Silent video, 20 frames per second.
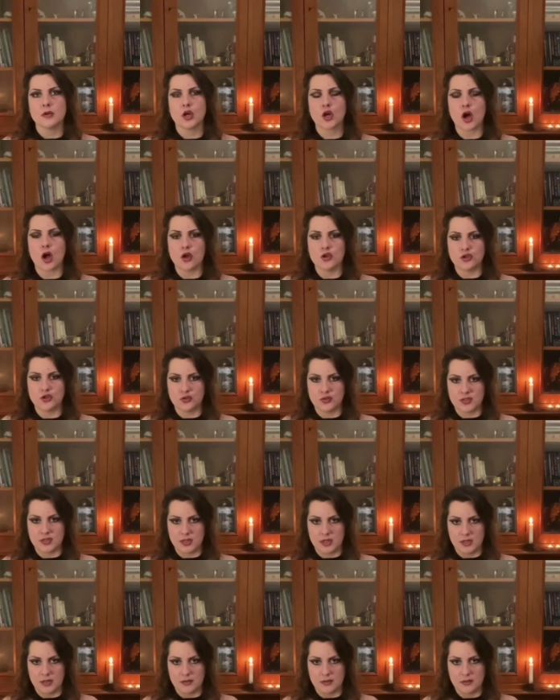
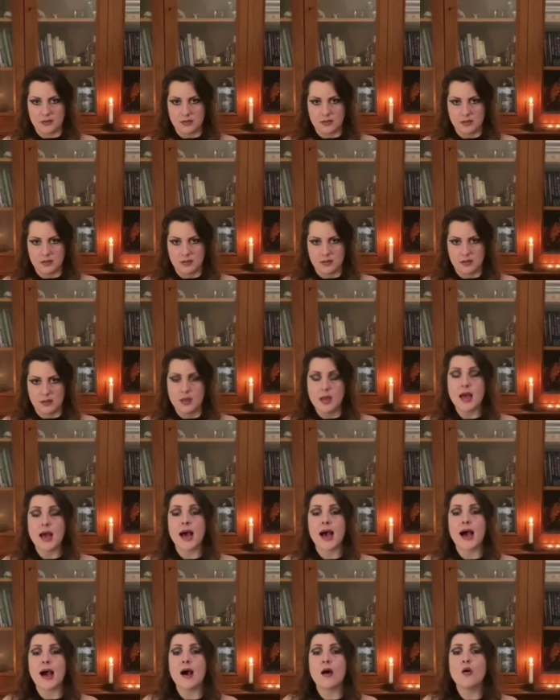consciously
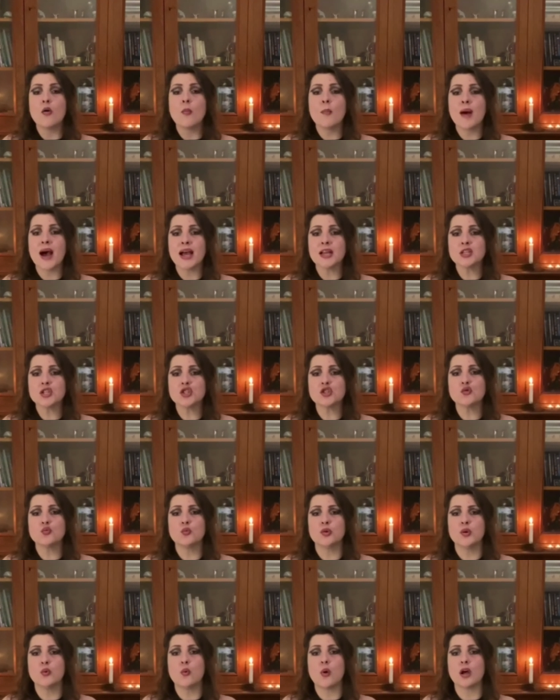how much
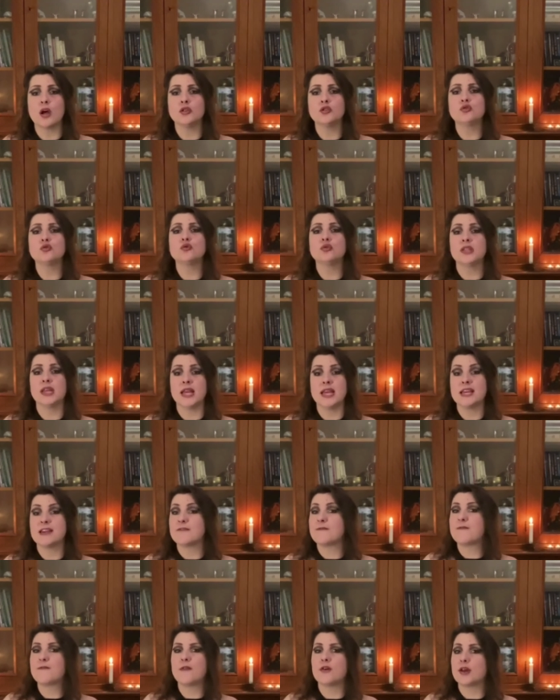we want to take
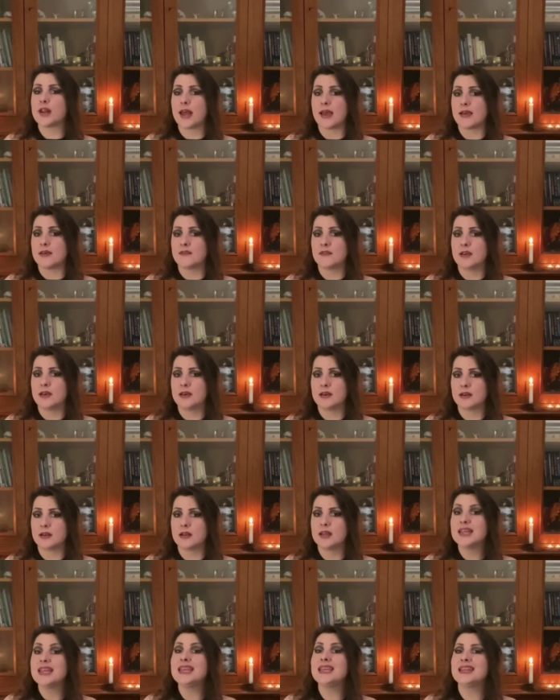forever
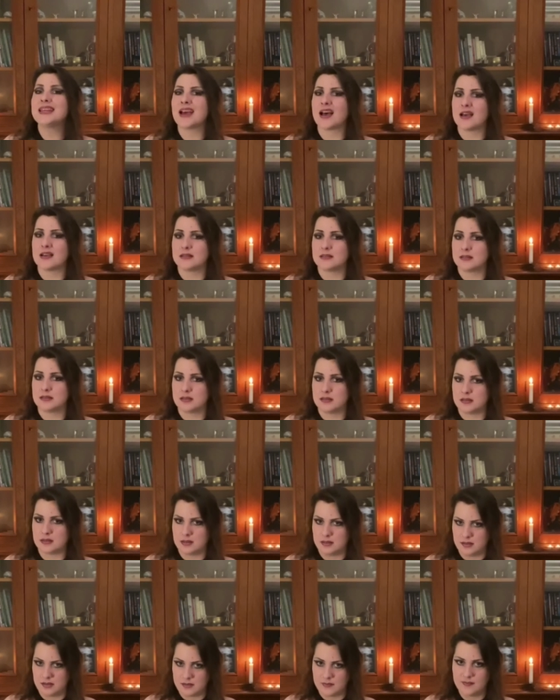in us
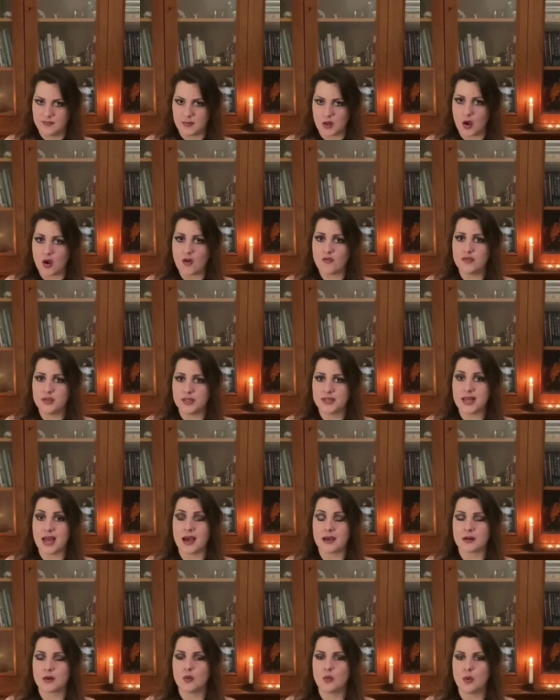of the
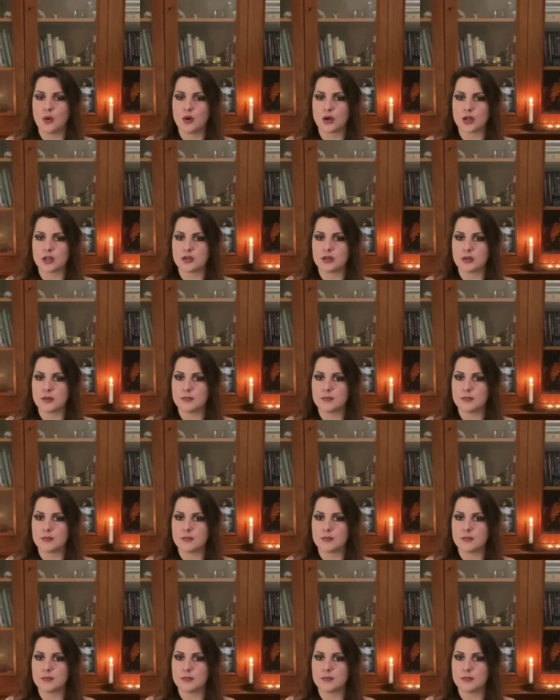dark world.